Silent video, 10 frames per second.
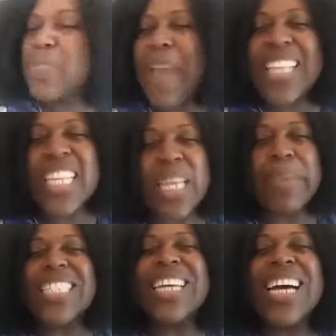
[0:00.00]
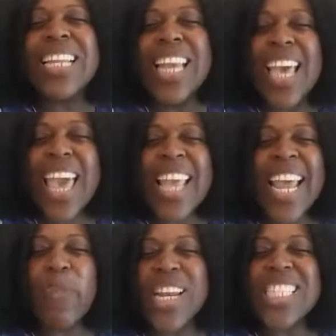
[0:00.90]
expect it to be done. And
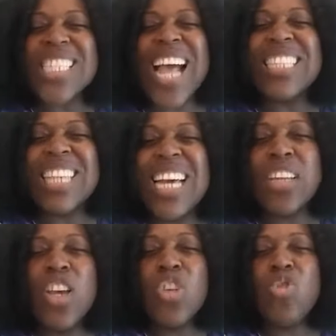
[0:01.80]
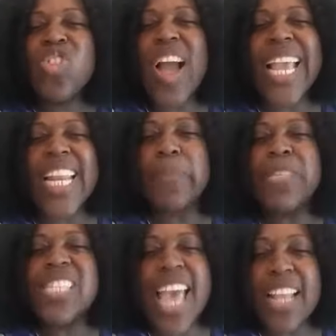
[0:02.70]
then when it's not done, you start getting
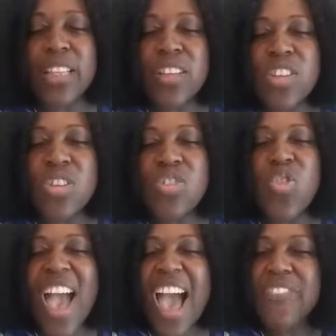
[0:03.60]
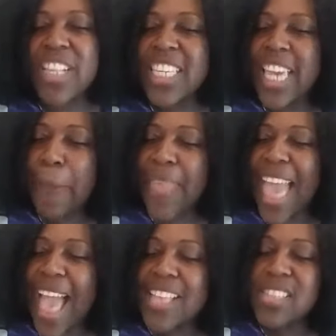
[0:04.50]
upset. You haven't kept
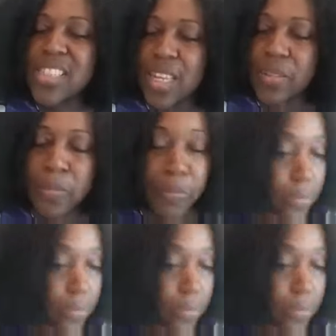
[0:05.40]
asking.